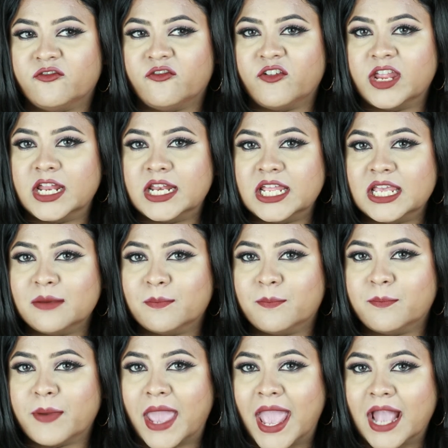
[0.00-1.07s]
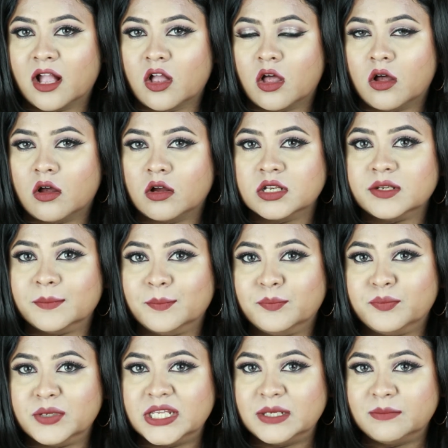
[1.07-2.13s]
very bang on
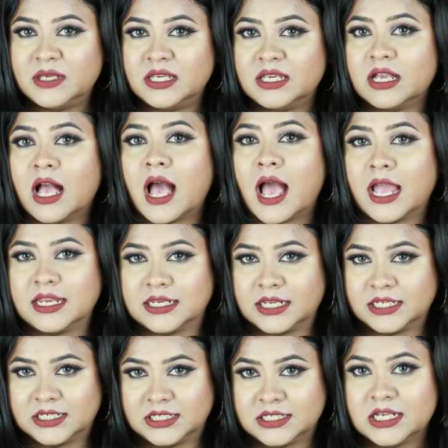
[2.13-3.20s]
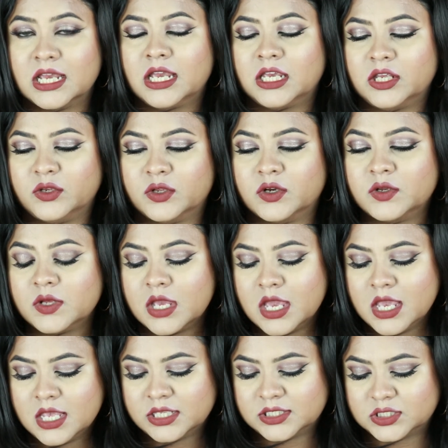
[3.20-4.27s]
gleaming highlight, you know.
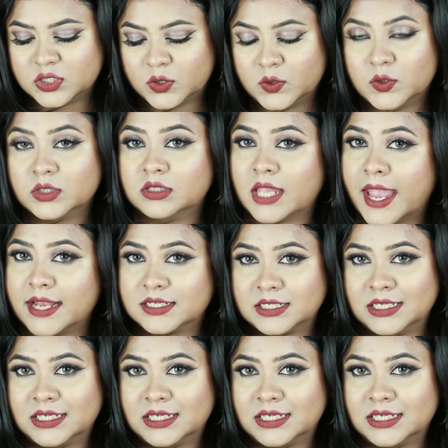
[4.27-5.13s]
So that